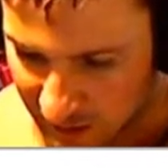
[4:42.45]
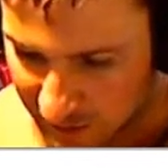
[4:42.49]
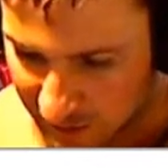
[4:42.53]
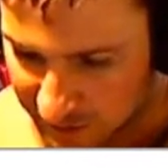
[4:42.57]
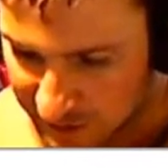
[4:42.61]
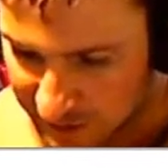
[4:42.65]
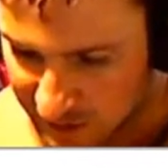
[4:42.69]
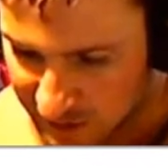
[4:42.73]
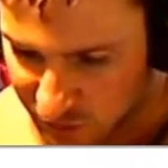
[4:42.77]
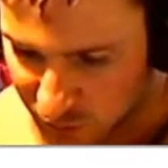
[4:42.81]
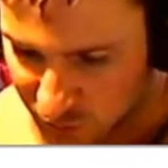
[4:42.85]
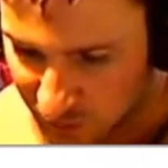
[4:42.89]

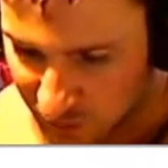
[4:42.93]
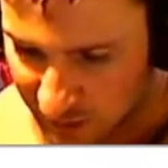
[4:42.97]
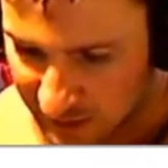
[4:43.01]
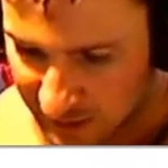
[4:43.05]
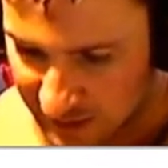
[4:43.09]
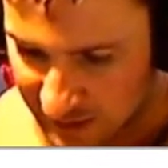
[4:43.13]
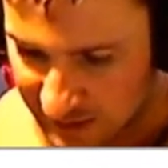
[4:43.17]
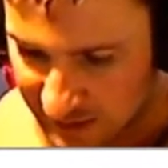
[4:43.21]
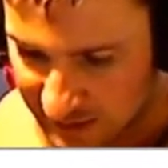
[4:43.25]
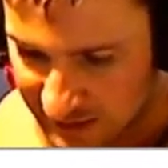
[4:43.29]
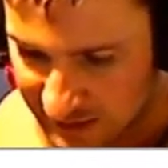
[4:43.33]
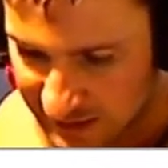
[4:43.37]
This one,
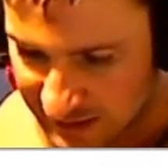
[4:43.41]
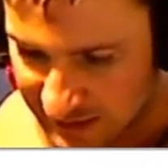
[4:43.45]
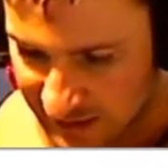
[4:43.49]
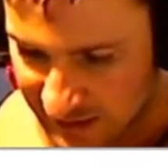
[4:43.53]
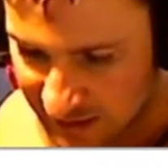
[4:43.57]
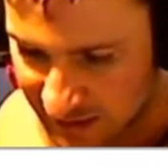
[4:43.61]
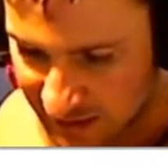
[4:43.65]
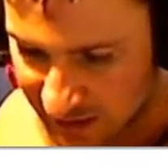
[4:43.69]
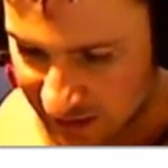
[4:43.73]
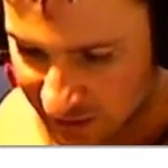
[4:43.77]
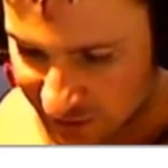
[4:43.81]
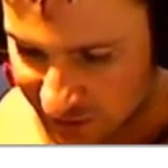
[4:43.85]
his
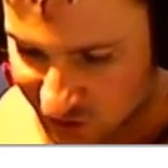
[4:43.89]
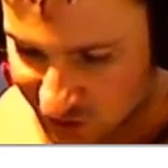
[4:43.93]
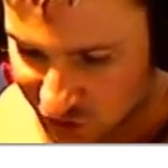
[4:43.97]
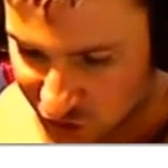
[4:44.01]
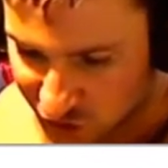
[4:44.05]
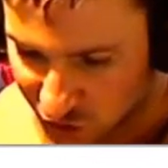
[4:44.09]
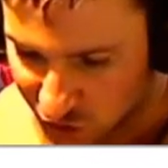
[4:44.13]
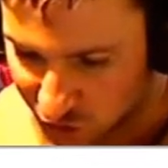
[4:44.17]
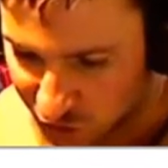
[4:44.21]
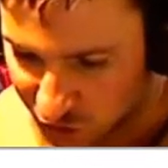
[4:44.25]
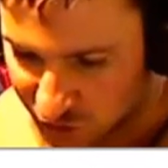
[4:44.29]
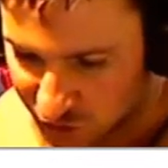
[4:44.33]
Stinging
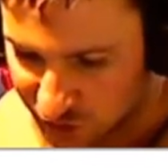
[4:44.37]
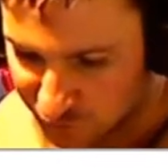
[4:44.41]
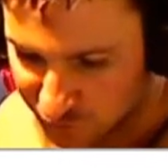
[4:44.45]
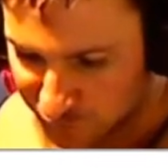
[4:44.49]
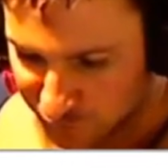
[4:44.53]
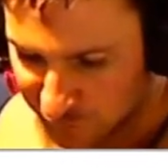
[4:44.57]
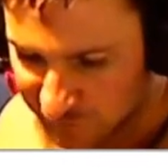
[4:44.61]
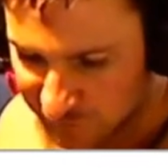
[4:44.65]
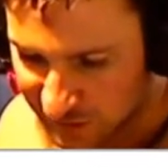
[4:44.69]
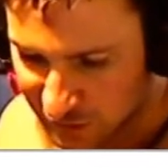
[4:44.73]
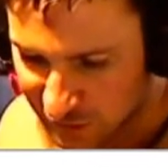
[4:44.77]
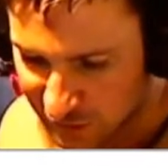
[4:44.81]
Assault,
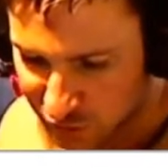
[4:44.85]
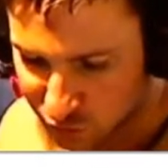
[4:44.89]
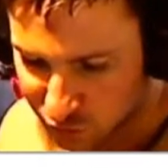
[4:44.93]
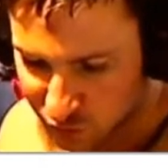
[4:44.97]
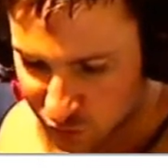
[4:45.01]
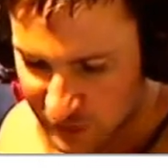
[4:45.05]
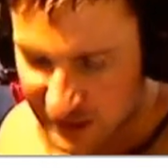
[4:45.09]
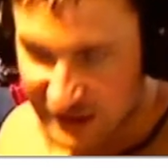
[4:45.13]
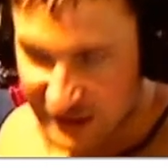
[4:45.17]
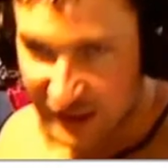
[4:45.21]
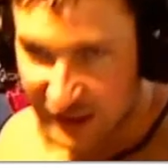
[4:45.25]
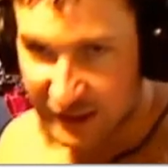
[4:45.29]

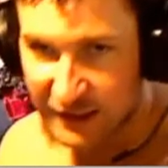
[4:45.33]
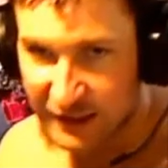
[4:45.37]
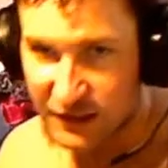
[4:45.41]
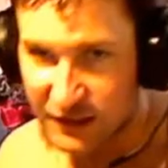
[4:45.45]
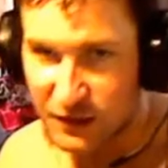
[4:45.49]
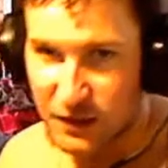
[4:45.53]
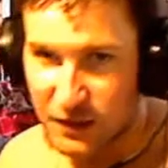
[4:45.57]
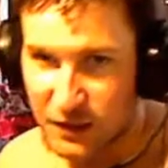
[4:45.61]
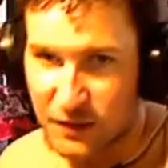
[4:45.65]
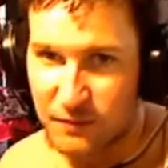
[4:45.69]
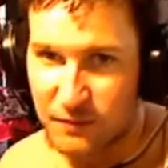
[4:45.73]
53-second